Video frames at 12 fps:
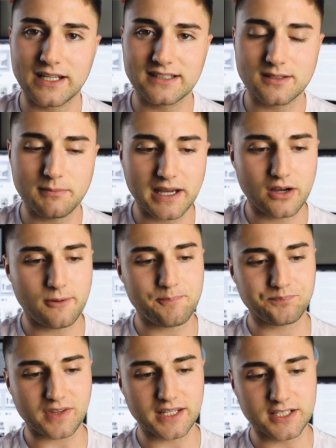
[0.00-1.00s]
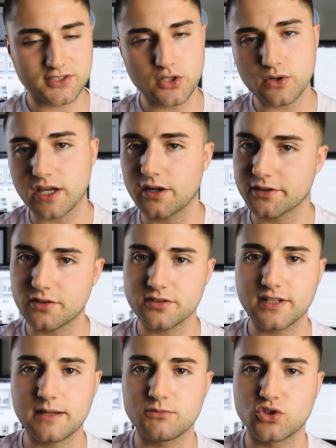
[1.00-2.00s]
It's about these two
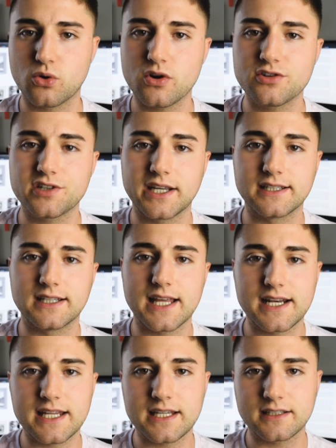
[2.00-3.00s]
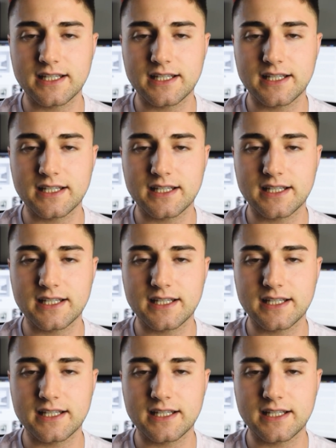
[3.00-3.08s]
characters named George and Lenny.